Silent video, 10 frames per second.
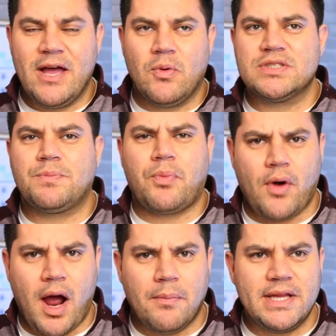it was
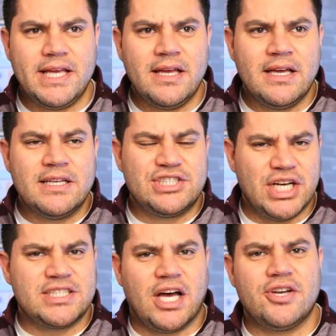probably
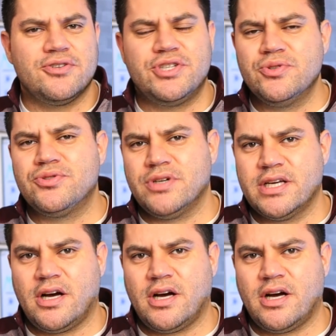just under $2 trillion.